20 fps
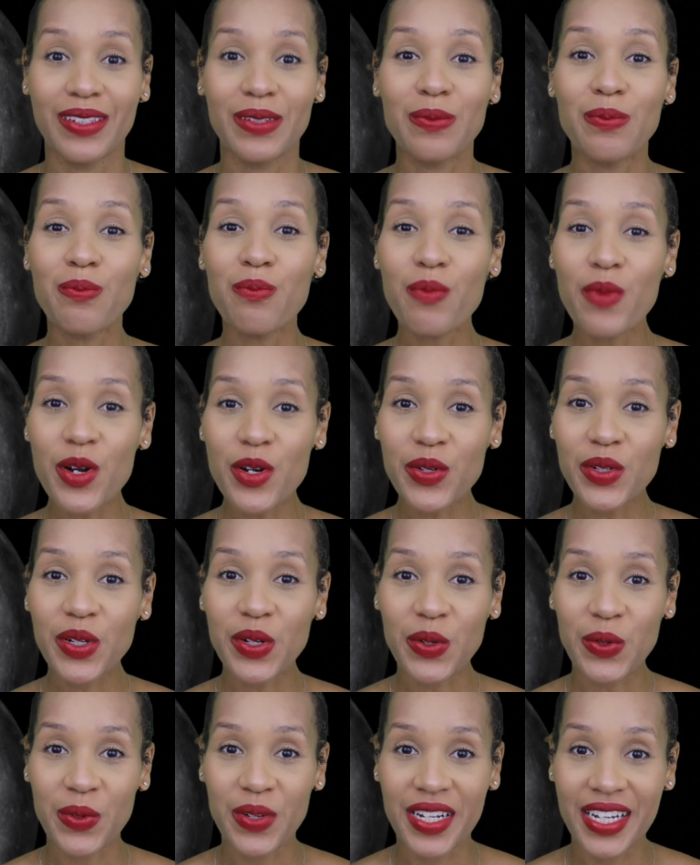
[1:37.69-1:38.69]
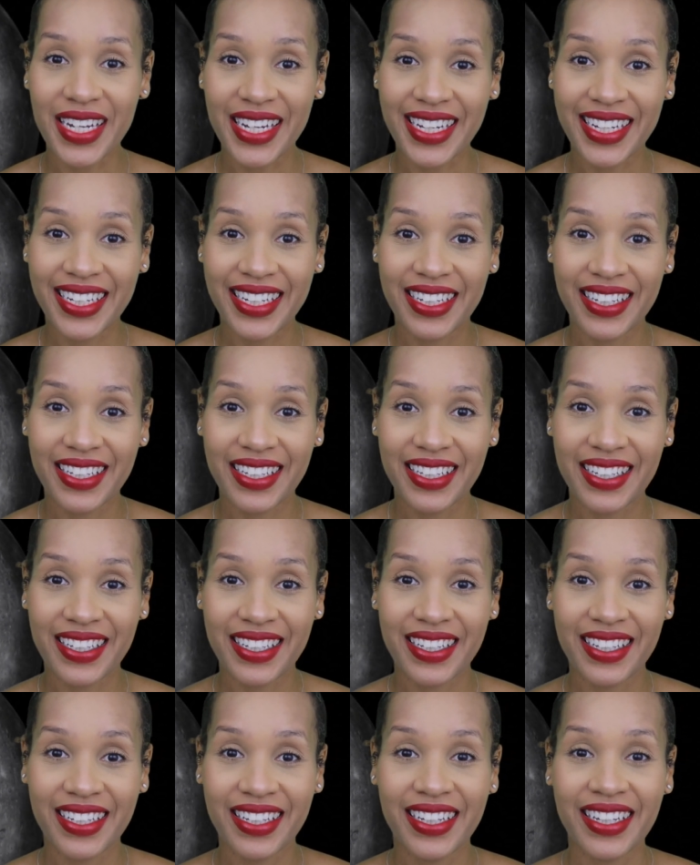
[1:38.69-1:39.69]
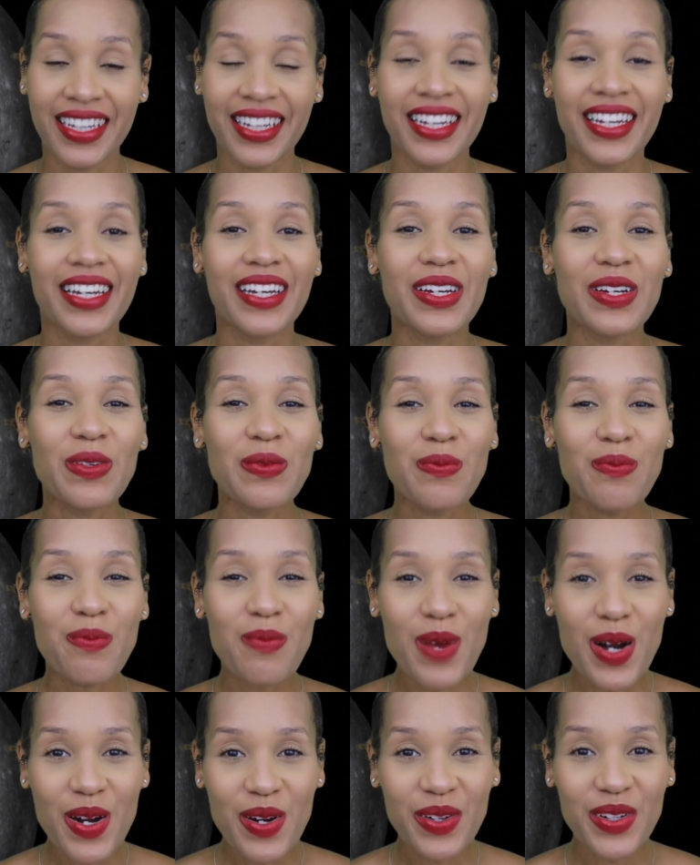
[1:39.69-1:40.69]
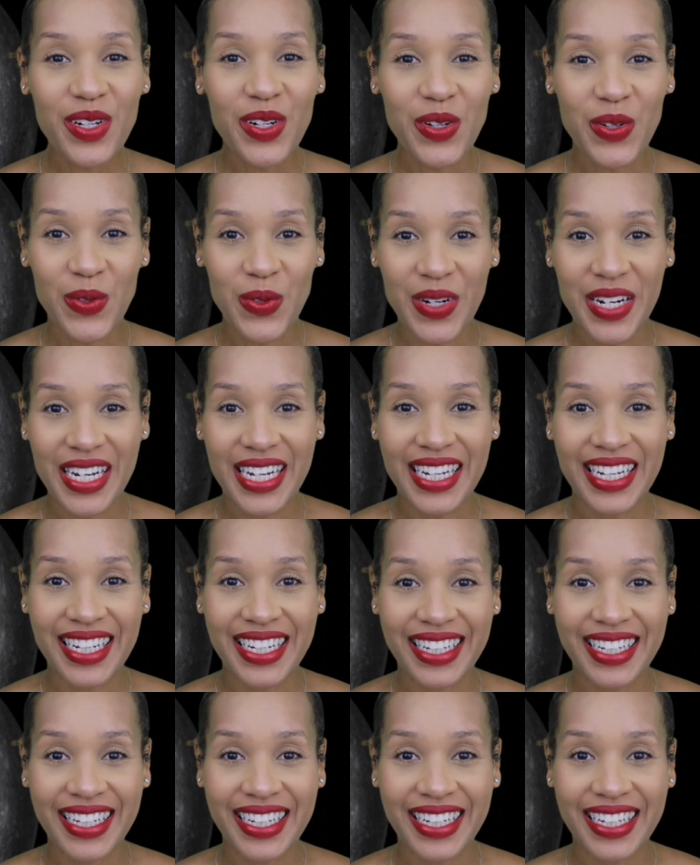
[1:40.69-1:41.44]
Mercury, Mercury,